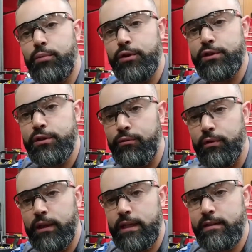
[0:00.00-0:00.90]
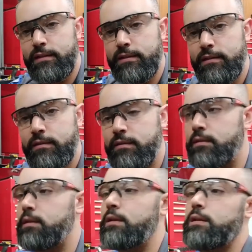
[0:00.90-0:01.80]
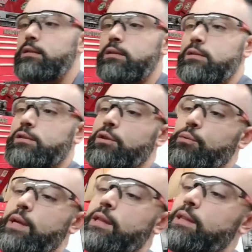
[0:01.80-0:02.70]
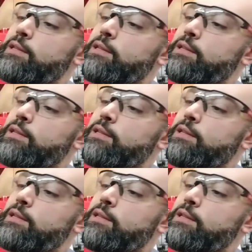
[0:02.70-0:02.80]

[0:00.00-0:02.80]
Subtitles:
push to release. So the way that